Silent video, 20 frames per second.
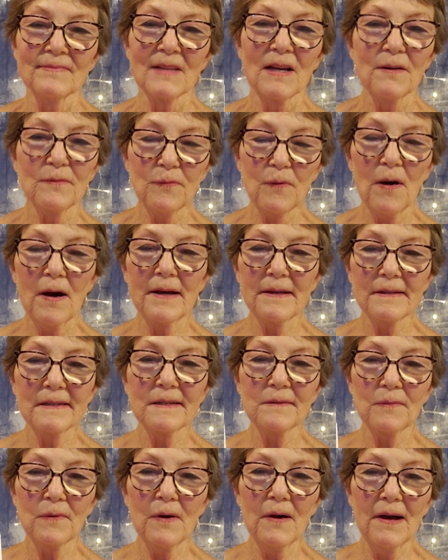of what
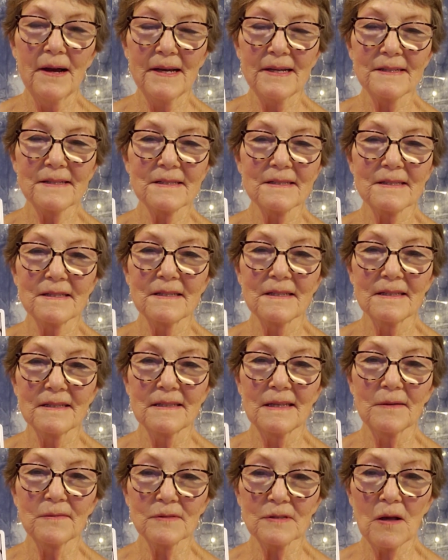it was
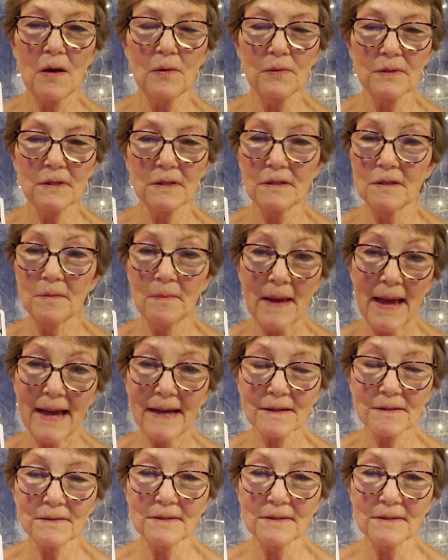that was holding you back,